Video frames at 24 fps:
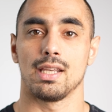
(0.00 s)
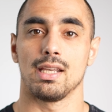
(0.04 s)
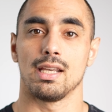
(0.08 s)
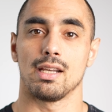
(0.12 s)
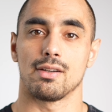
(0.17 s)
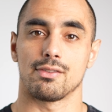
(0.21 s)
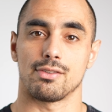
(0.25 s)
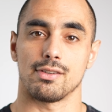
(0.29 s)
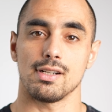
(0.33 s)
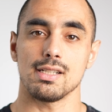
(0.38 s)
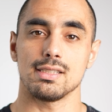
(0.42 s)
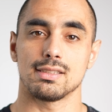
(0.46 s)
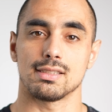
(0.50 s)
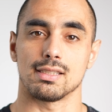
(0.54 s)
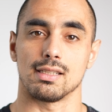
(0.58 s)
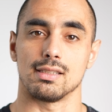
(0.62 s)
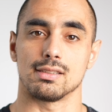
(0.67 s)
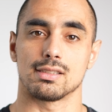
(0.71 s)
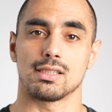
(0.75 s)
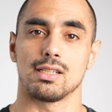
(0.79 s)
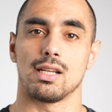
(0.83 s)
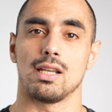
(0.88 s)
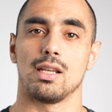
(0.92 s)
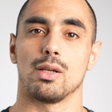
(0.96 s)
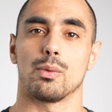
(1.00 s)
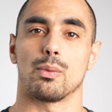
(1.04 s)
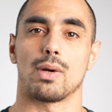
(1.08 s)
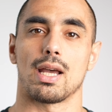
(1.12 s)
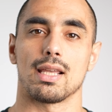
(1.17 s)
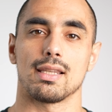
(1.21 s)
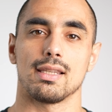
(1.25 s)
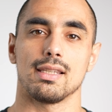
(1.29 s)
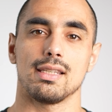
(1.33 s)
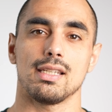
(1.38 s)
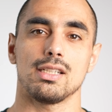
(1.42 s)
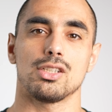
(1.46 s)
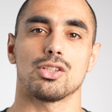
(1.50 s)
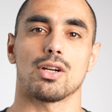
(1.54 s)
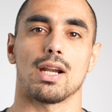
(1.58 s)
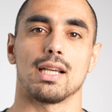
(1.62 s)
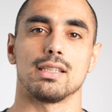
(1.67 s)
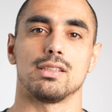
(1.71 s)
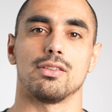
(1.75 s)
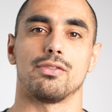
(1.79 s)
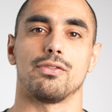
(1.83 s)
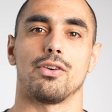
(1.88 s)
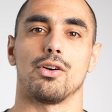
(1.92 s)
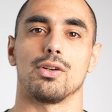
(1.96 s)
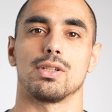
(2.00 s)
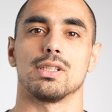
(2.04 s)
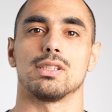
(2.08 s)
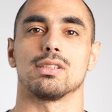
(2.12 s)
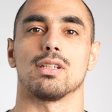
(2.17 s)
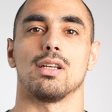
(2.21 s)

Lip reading: For instance, rather than trying to focus